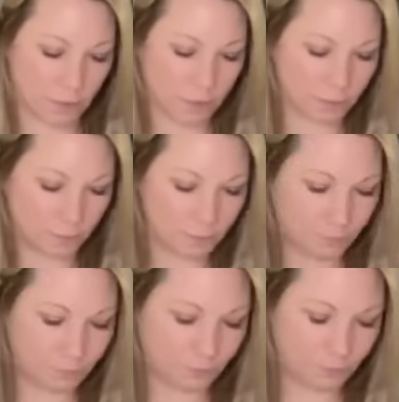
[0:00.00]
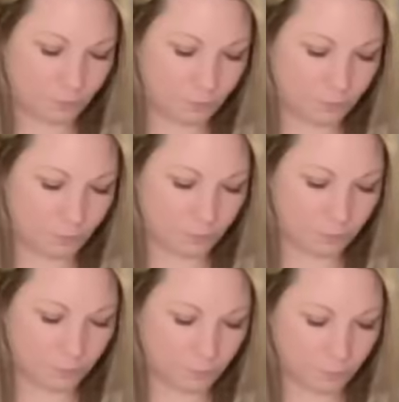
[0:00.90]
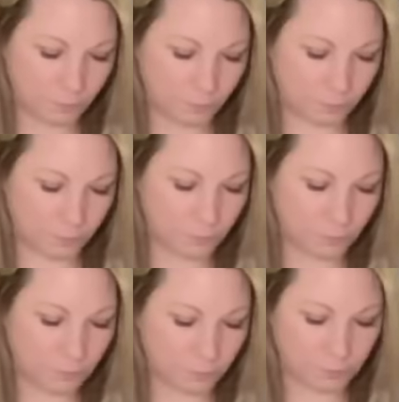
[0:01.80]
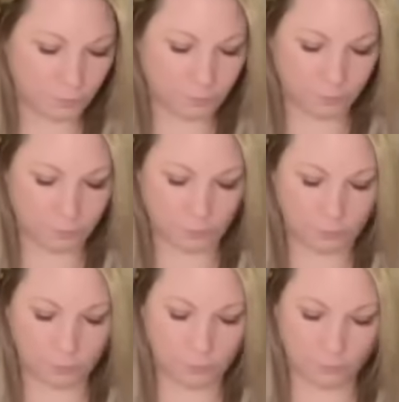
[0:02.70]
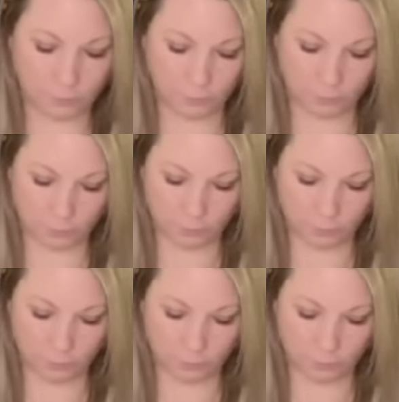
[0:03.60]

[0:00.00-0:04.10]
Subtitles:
Nothing is said.